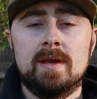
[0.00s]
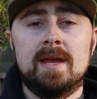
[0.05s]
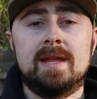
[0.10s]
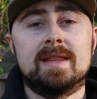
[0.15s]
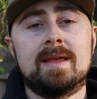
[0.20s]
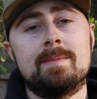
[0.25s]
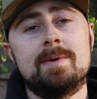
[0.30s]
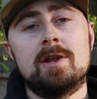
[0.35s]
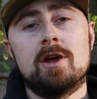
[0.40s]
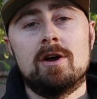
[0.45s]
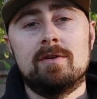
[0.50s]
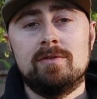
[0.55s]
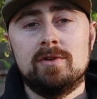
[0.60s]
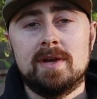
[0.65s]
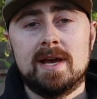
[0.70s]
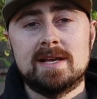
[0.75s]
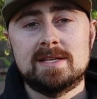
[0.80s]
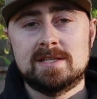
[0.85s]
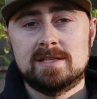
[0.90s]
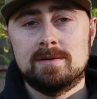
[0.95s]
and let me know if you
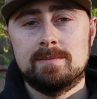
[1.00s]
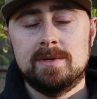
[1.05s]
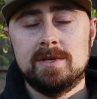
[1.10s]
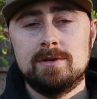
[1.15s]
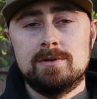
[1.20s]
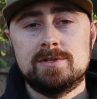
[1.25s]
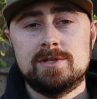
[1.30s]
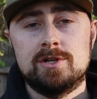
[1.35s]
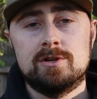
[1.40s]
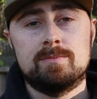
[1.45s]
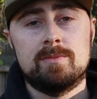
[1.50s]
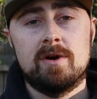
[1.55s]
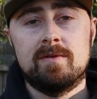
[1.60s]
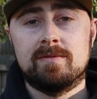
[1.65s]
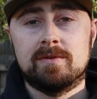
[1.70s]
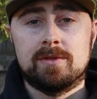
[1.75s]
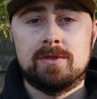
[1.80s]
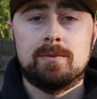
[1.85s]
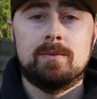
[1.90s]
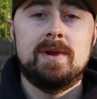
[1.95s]
guys are going to be using your bow
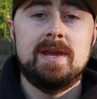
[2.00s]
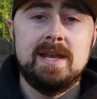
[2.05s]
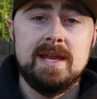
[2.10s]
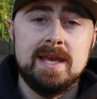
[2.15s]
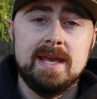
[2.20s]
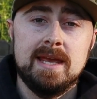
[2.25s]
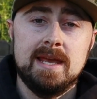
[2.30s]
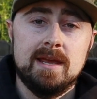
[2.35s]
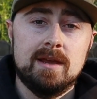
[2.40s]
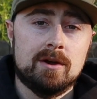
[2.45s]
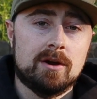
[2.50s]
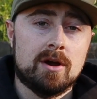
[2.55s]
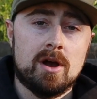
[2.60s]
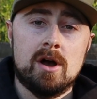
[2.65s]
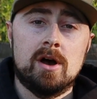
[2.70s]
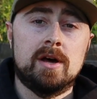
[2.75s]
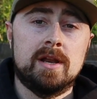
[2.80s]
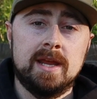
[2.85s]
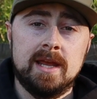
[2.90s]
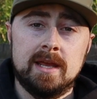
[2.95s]
for 3D or
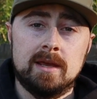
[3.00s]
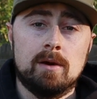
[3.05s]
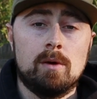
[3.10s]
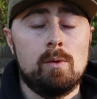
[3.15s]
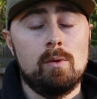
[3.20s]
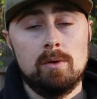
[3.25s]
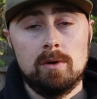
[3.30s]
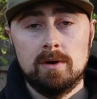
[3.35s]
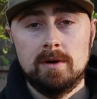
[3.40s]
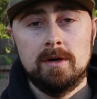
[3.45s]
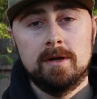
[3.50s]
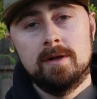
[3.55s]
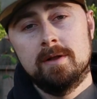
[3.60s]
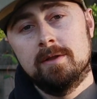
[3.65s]
hunting or a